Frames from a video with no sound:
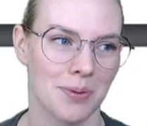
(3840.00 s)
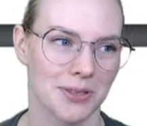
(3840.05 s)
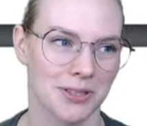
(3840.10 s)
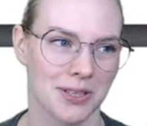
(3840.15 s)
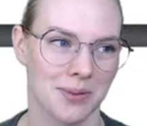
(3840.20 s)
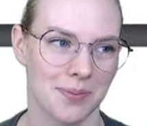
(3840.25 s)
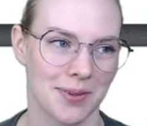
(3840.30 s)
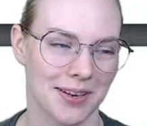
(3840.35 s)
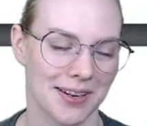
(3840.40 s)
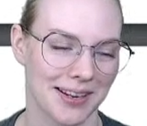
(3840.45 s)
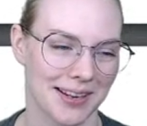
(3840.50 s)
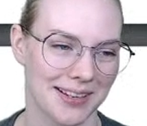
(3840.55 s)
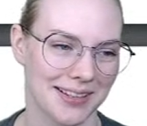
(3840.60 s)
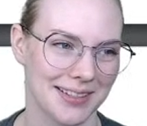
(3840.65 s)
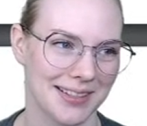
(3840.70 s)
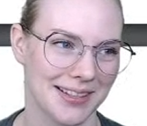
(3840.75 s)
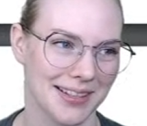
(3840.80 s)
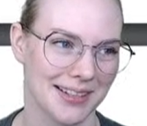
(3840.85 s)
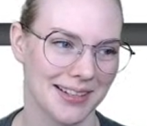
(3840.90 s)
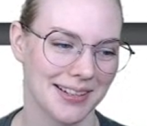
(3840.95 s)
submitted,
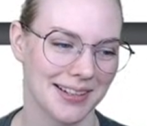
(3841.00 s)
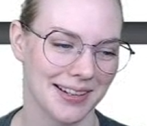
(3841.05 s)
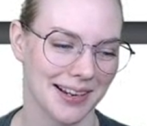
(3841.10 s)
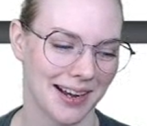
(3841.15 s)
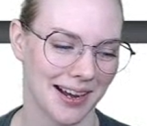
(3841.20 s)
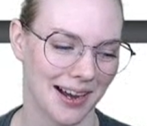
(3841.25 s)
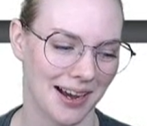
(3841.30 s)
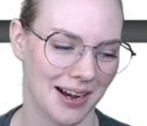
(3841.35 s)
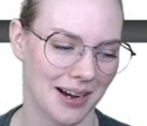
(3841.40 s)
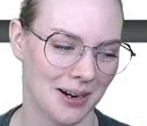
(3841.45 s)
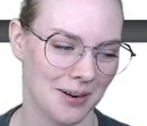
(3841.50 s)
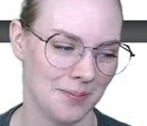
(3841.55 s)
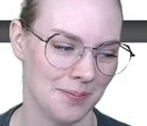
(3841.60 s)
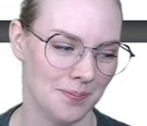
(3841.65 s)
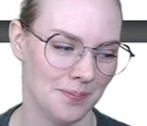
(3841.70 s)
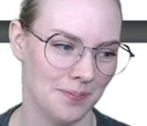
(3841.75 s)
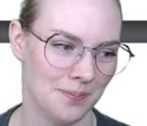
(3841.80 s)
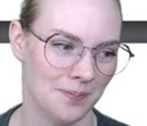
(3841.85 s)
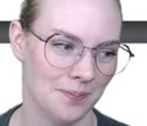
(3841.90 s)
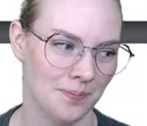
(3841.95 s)

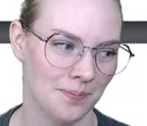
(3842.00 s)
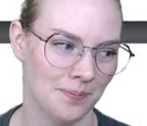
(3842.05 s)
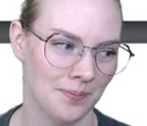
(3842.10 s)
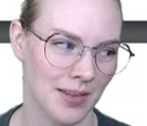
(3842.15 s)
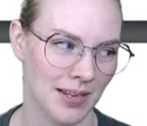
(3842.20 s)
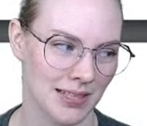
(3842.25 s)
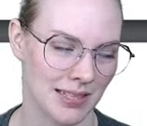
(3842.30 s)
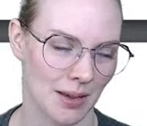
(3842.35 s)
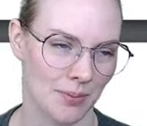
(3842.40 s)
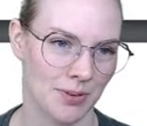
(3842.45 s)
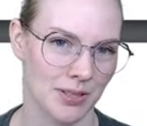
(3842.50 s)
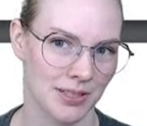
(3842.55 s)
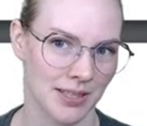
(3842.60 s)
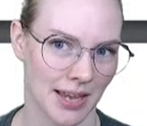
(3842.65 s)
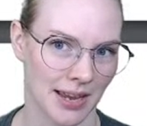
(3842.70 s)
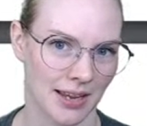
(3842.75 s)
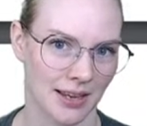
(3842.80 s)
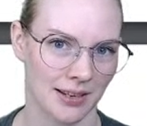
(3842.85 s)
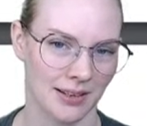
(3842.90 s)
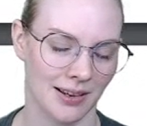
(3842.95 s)
except as
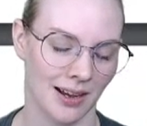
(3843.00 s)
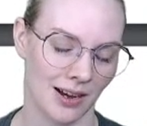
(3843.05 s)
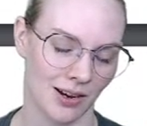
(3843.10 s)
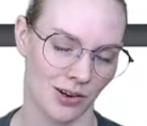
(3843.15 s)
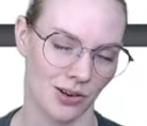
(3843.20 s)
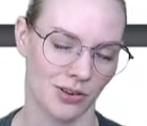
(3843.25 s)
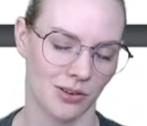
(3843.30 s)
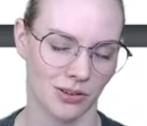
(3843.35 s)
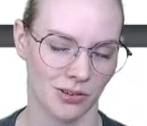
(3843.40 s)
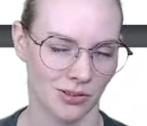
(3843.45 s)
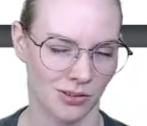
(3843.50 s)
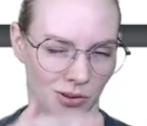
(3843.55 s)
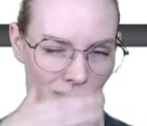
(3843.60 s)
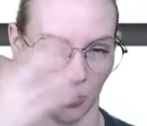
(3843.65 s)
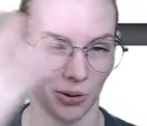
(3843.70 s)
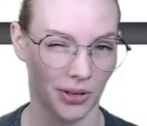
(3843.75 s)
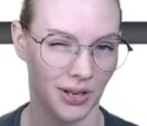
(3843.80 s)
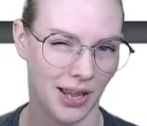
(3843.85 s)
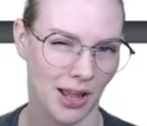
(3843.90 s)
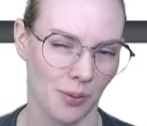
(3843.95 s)
like a
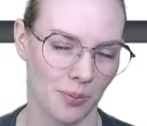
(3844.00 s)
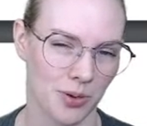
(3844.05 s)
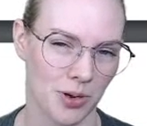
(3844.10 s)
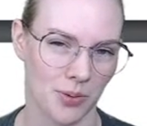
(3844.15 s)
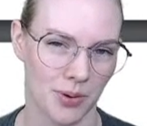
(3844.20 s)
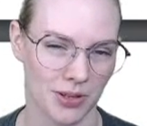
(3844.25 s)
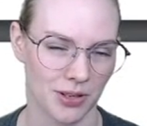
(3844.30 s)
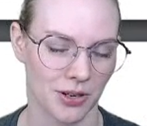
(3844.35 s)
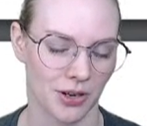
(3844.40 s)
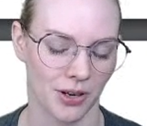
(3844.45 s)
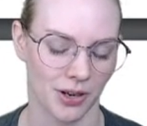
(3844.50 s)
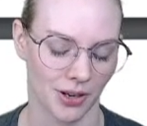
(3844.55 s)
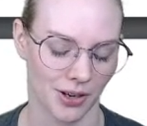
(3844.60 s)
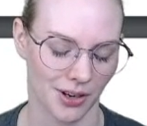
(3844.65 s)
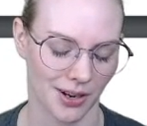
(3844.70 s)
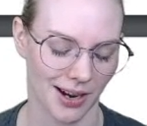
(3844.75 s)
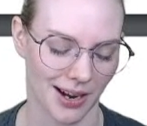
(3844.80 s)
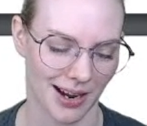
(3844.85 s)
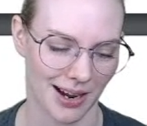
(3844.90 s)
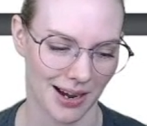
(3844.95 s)
goal to help you with
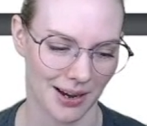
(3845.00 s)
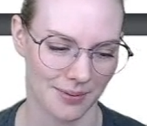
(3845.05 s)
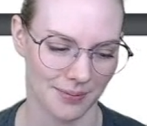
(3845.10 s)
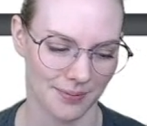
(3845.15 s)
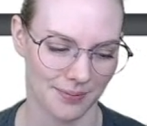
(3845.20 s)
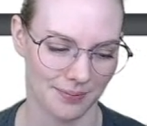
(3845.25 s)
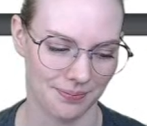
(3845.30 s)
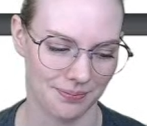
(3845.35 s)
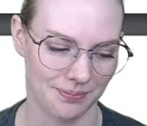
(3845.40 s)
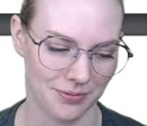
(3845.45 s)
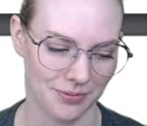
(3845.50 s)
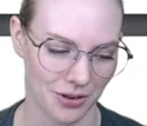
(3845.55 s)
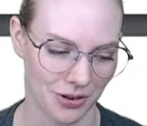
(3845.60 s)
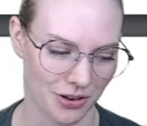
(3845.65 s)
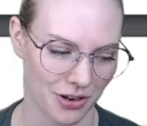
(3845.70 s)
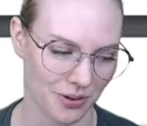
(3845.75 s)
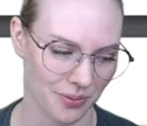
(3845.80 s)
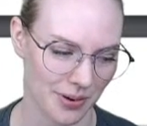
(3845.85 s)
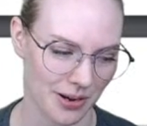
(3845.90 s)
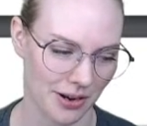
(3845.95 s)
your
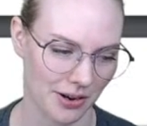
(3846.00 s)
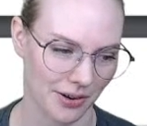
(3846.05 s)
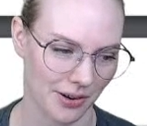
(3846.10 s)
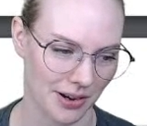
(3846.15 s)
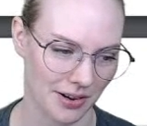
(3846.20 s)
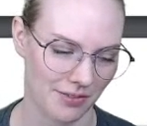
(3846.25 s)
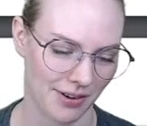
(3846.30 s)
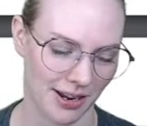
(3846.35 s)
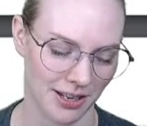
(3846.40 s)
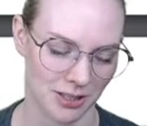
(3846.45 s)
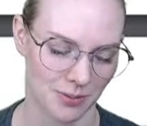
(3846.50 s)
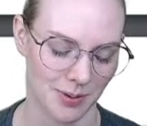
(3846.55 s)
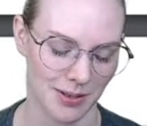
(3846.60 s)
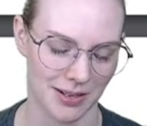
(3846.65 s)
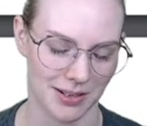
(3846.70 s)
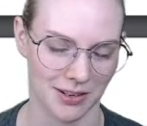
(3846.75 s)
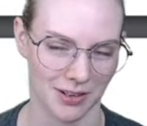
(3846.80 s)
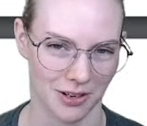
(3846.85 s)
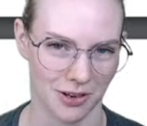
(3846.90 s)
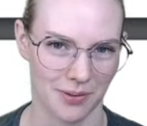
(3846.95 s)
career advancement
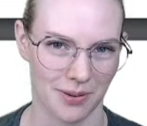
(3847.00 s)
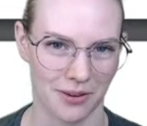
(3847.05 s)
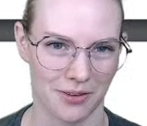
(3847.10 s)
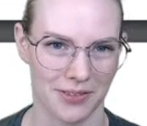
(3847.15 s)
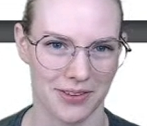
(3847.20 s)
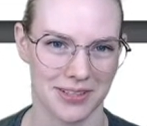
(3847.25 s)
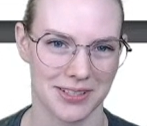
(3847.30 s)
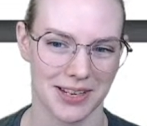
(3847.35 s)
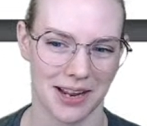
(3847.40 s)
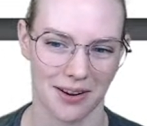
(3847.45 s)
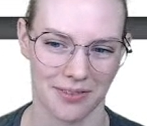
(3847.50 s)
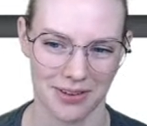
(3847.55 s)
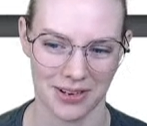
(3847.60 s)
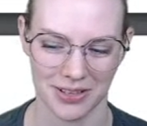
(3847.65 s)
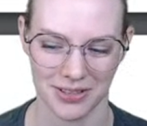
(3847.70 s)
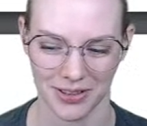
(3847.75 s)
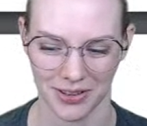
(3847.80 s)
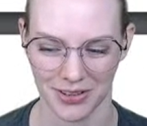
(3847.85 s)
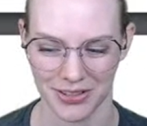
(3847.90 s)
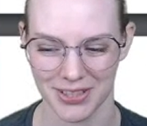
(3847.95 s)
in a career that's not
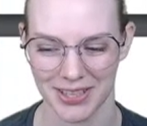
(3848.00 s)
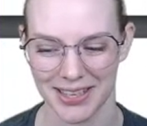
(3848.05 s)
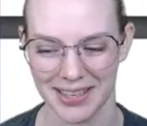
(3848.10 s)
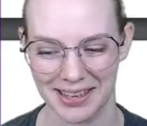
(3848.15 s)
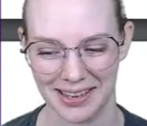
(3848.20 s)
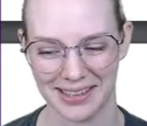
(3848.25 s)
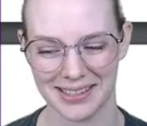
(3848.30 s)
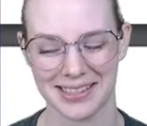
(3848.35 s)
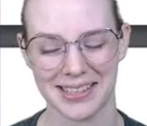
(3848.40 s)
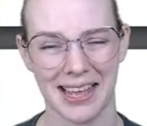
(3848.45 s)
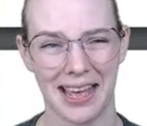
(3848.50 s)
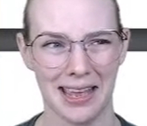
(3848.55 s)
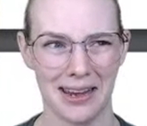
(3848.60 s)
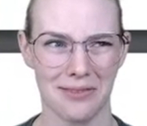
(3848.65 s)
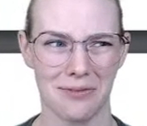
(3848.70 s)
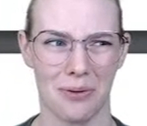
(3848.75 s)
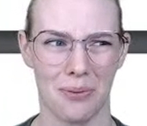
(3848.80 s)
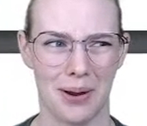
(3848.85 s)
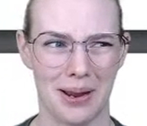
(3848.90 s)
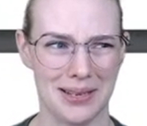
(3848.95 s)
research, it's kind
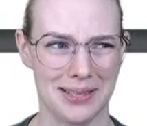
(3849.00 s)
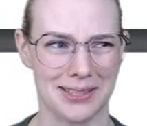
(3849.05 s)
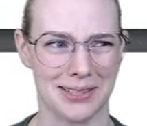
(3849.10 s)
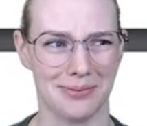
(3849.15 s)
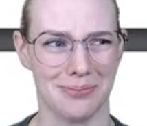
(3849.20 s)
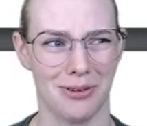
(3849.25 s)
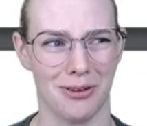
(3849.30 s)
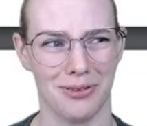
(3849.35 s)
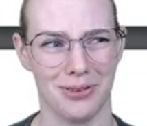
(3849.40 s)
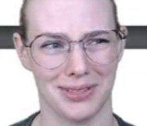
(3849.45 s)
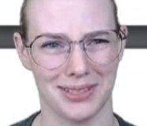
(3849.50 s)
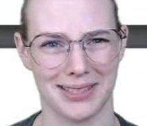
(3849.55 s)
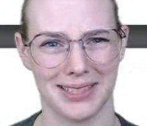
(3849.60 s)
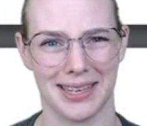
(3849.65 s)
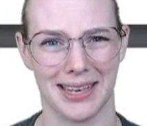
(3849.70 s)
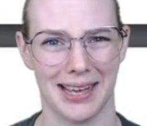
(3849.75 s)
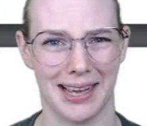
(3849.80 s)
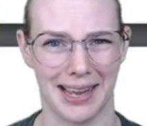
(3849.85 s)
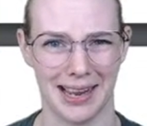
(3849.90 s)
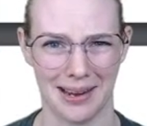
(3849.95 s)
of a waste of folks'
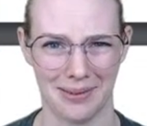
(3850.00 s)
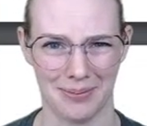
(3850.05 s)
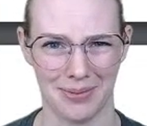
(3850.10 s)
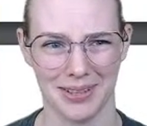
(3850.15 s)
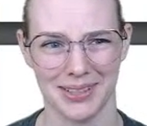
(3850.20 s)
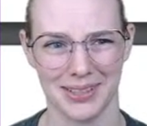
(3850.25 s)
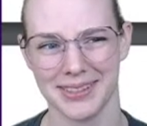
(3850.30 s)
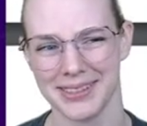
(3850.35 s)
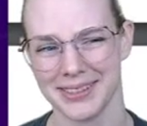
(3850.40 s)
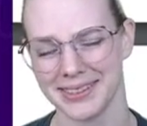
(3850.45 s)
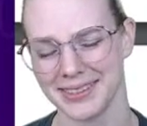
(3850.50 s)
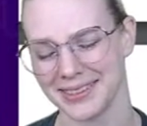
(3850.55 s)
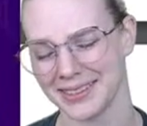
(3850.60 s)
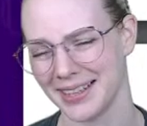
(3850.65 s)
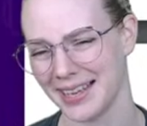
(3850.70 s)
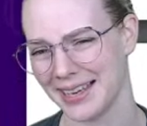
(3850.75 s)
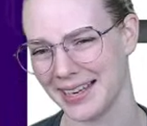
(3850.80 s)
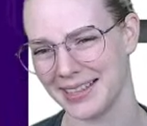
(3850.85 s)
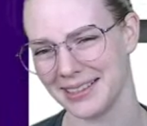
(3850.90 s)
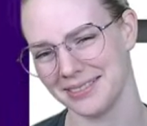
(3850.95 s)
time.
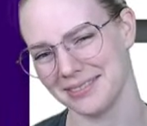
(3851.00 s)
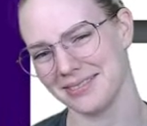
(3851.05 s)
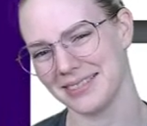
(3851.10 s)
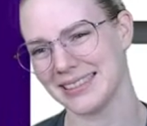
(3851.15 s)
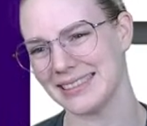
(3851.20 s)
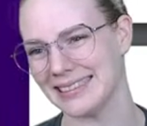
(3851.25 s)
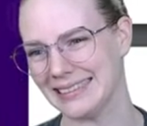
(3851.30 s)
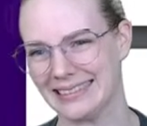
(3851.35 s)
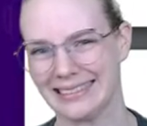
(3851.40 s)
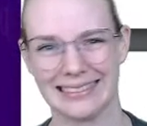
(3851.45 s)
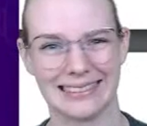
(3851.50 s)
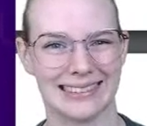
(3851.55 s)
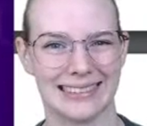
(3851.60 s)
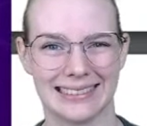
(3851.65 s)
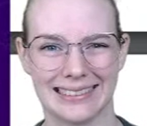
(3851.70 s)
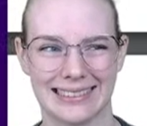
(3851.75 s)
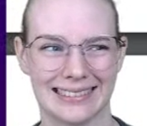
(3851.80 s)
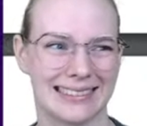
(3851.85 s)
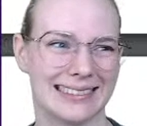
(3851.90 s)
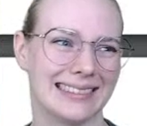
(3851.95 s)
Like,
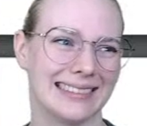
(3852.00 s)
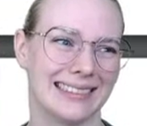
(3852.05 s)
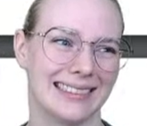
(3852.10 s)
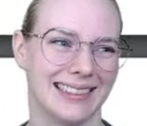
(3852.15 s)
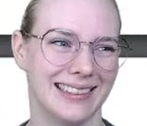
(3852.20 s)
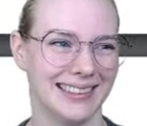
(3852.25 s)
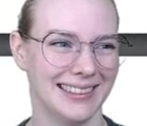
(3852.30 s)
I